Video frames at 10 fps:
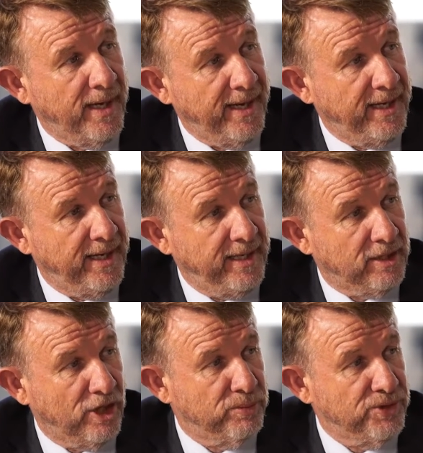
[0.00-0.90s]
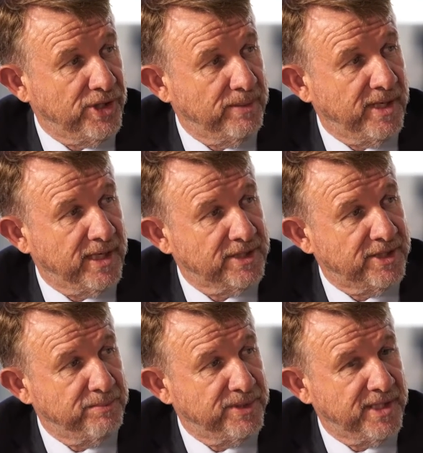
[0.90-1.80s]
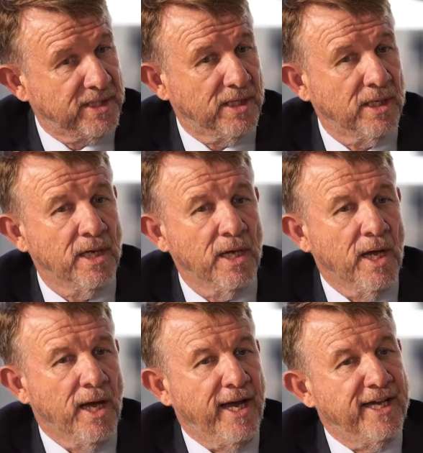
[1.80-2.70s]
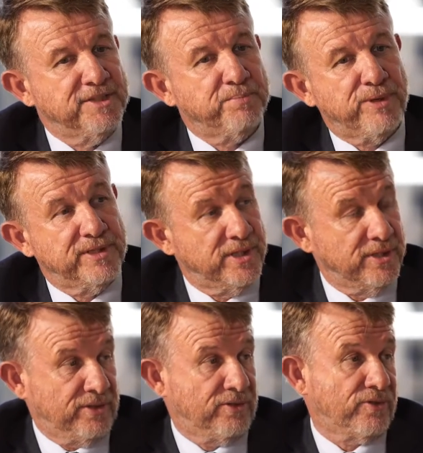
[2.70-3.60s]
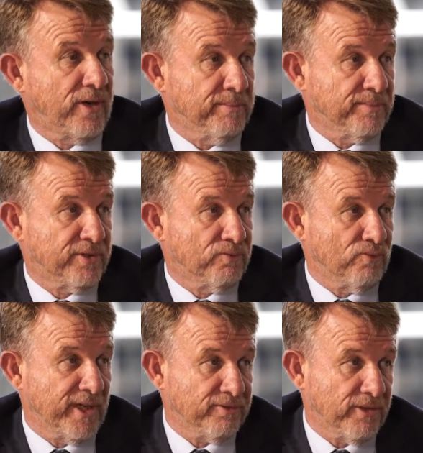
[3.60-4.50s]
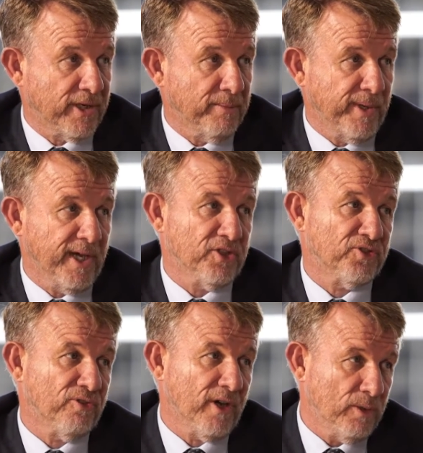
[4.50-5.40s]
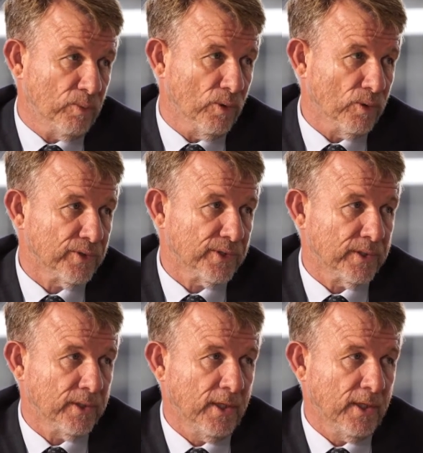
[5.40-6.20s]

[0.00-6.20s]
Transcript: and global share markets in particular has President Trump's rhetoric about trade wars.